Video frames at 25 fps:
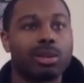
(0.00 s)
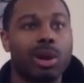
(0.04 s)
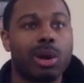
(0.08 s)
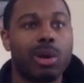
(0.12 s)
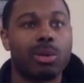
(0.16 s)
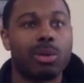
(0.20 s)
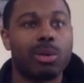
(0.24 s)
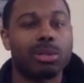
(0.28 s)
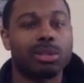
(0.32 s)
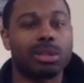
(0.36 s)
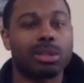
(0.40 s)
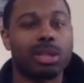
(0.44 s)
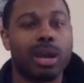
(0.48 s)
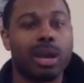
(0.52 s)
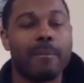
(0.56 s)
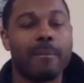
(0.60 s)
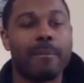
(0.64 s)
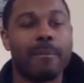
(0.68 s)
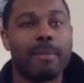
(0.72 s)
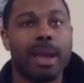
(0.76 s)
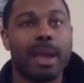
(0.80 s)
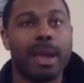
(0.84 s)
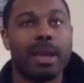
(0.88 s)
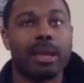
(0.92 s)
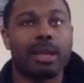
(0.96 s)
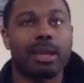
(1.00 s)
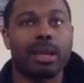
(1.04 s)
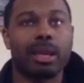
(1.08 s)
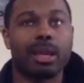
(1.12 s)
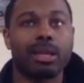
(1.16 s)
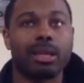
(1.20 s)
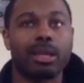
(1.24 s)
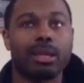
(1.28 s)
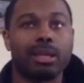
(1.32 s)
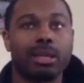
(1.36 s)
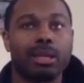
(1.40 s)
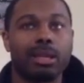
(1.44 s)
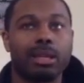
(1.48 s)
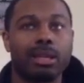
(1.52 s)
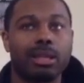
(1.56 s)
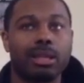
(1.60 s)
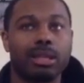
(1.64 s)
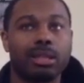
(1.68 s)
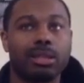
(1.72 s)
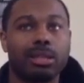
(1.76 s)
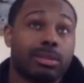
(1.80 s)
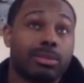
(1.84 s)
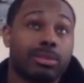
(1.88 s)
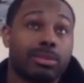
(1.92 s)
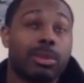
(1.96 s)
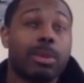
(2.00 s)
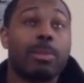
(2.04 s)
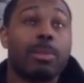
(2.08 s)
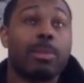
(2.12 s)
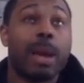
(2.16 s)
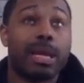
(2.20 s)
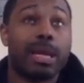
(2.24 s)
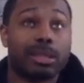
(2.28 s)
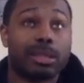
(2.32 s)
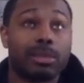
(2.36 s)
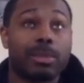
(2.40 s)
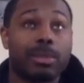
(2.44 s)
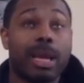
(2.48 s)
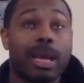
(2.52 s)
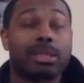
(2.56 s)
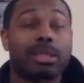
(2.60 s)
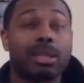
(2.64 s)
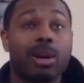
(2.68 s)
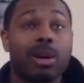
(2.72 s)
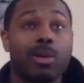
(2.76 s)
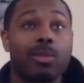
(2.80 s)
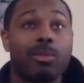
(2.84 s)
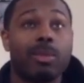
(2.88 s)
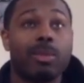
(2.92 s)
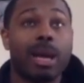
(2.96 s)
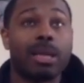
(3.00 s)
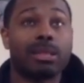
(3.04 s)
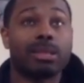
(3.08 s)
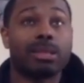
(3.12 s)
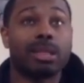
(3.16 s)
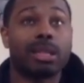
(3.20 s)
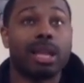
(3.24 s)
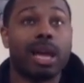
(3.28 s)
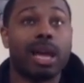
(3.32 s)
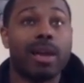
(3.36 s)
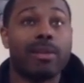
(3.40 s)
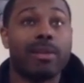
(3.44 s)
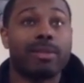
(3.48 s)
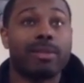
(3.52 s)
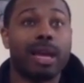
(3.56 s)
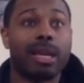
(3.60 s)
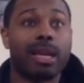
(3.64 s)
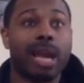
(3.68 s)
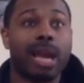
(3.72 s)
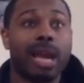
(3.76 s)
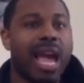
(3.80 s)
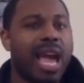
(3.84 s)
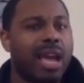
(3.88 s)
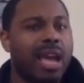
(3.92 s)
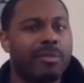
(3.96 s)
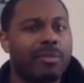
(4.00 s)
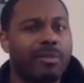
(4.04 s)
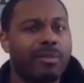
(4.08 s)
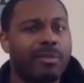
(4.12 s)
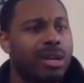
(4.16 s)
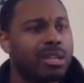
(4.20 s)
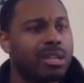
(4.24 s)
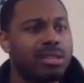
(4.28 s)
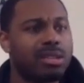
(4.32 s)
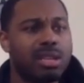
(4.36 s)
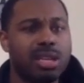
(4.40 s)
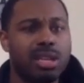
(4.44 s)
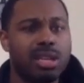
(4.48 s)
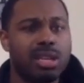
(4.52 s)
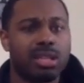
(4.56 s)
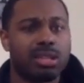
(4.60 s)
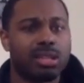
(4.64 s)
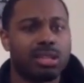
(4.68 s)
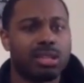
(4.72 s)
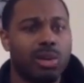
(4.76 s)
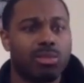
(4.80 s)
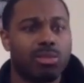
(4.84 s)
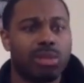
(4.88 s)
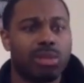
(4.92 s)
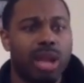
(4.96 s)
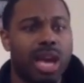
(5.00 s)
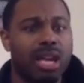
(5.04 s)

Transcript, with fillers: So I wanted to come back and, uh, but back to back to oh back to the life. Like I had fun years though.